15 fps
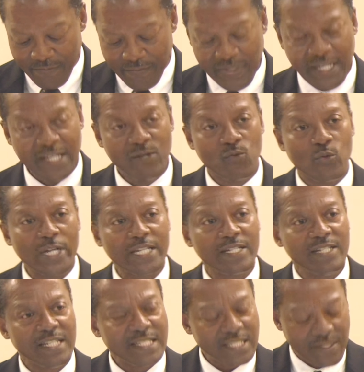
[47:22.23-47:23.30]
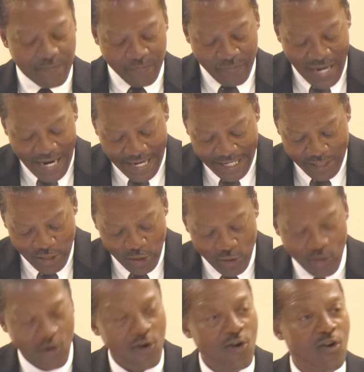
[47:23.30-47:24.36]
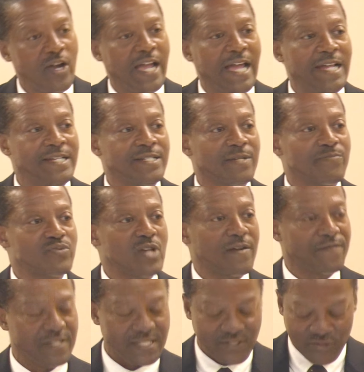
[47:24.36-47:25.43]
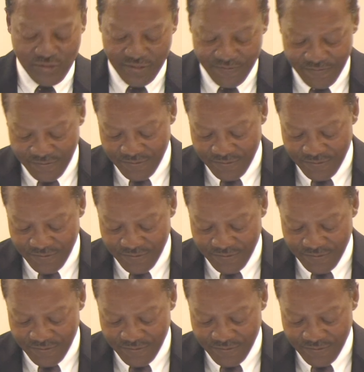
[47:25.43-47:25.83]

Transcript: being witnessed by the law and the prophets,